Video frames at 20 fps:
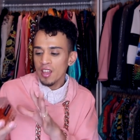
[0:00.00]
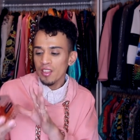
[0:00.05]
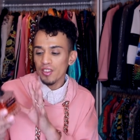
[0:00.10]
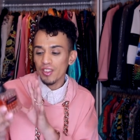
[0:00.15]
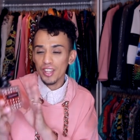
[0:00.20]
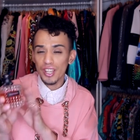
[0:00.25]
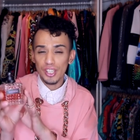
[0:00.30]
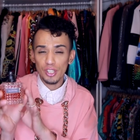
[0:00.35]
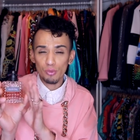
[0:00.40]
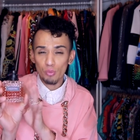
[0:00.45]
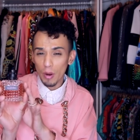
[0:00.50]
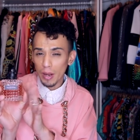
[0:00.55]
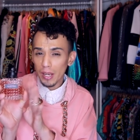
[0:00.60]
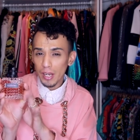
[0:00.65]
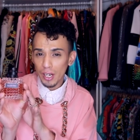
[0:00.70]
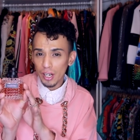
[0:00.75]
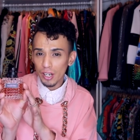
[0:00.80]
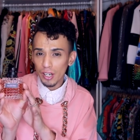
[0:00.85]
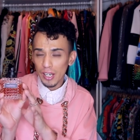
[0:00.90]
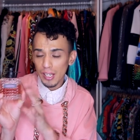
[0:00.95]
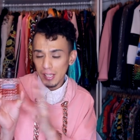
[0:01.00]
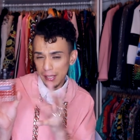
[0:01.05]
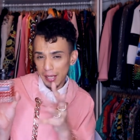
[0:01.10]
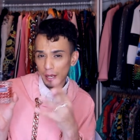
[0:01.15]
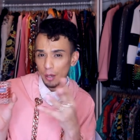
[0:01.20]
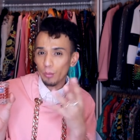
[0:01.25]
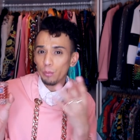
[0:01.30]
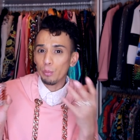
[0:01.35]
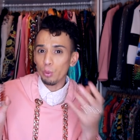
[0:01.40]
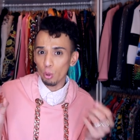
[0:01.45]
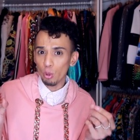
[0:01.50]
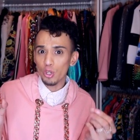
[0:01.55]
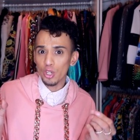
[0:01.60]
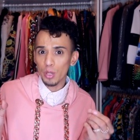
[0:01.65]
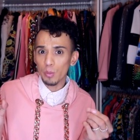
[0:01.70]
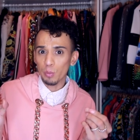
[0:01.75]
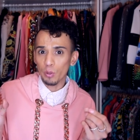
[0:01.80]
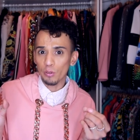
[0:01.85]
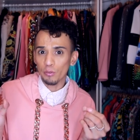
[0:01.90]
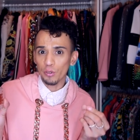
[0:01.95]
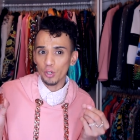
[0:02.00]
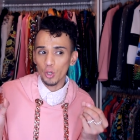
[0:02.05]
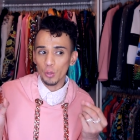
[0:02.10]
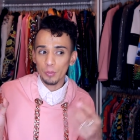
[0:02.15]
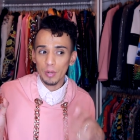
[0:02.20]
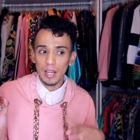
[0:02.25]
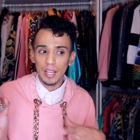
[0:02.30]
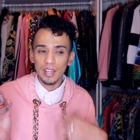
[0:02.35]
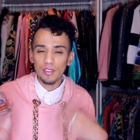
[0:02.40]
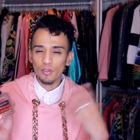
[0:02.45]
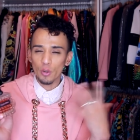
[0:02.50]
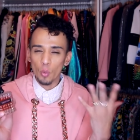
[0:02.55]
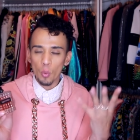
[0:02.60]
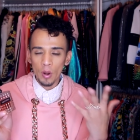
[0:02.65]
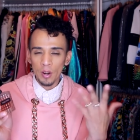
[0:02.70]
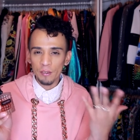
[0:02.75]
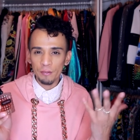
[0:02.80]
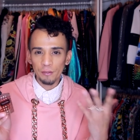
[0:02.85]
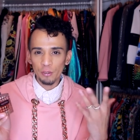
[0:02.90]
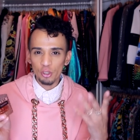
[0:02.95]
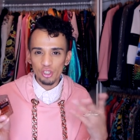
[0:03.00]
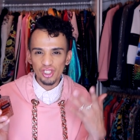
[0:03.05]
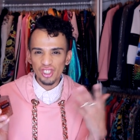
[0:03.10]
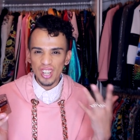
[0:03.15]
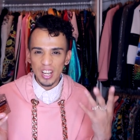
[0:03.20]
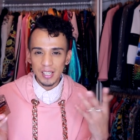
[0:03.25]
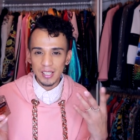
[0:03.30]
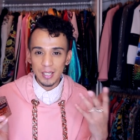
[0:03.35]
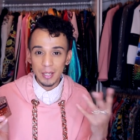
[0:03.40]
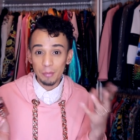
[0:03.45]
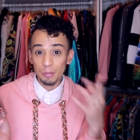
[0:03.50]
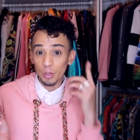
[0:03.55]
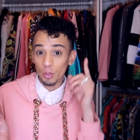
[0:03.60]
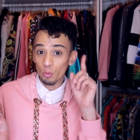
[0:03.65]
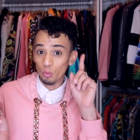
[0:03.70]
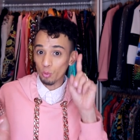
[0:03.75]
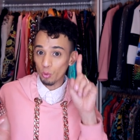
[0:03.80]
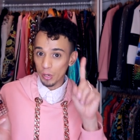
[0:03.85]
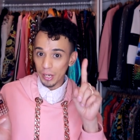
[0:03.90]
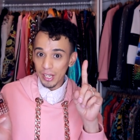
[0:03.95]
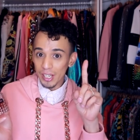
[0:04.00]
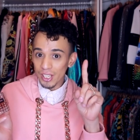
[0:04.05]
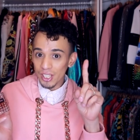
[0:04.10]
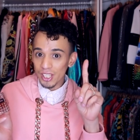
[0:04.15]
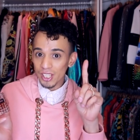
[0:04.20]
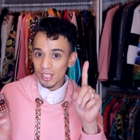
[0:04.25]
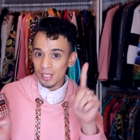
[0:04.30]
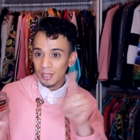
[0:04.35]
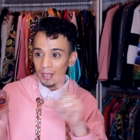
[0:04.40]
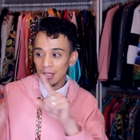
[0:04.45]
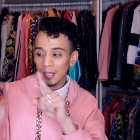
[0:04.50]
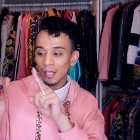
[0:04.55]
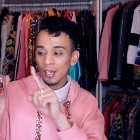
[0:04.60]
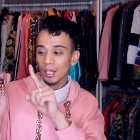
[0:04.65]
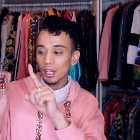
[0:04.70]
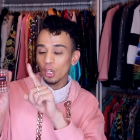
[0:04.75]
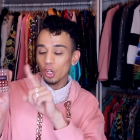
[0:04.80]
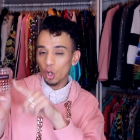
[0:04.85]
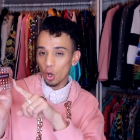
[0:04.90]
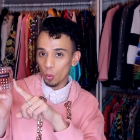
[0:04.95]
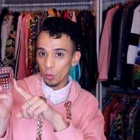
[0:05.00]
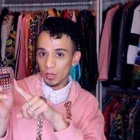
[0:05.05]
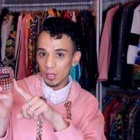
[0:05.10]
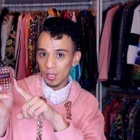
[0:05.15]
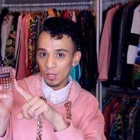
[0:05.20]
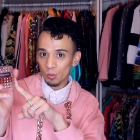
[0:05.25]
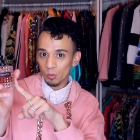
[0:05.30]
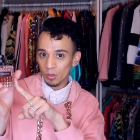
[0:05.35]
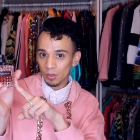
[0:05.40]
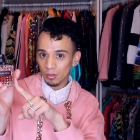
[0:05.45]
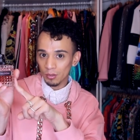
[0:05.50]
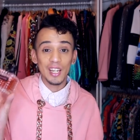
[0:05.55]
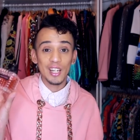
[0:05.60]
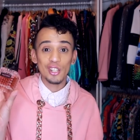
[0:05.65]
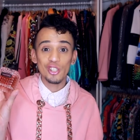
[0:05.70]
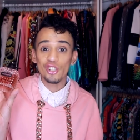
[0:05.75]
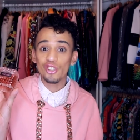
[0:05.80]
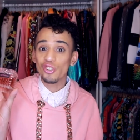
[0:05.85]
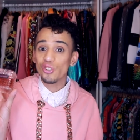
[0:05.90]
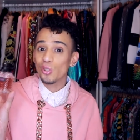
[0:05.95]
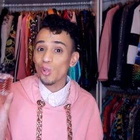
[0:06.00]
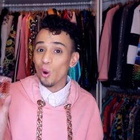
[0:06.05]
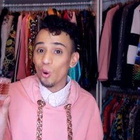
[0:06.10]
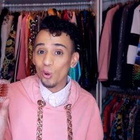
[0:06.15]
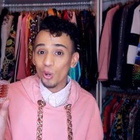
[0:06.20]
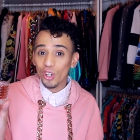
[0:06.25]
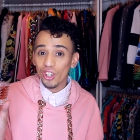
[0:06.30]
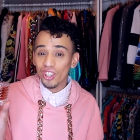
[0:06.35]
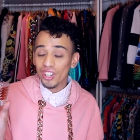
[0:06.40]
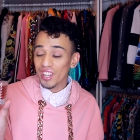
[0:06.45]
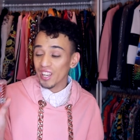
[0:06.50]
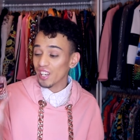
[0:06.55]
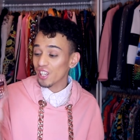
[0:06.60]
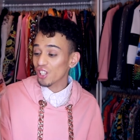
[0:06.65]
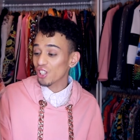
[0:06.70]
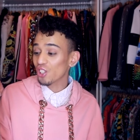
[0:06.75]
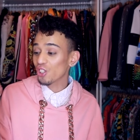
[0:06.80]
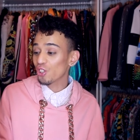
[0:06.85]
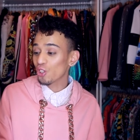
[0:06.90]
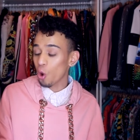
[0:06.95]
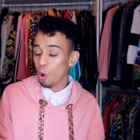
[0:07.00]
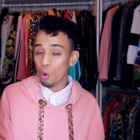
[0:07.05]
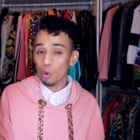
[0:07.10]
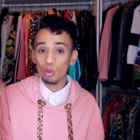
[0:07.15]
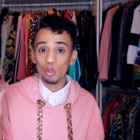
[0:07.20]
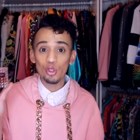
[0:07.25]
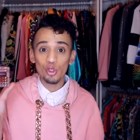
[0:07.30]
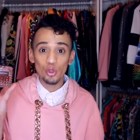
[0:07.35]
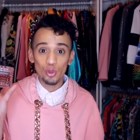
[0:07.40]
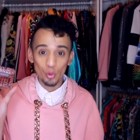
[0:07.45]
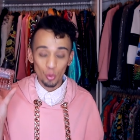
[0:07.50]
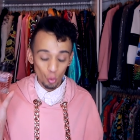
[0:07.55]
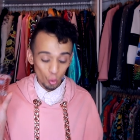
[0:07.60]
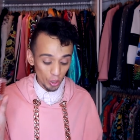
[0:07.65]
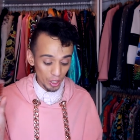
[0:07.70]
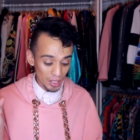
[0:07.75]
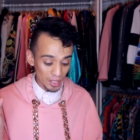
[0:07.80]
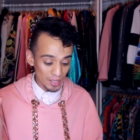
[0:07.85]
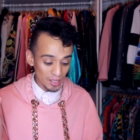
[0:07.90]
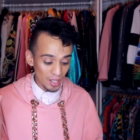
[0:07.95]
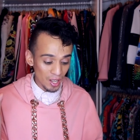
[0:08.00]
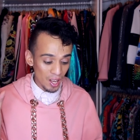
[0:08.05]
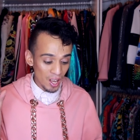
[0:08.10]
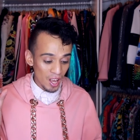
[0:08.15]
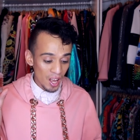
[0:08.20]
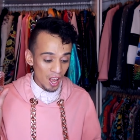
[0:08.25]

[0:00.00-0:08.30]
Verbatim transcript: This right here is like a bougie perfume. Like if you want to feel sexy but rich, go with this one. It is so good and it's so sweet.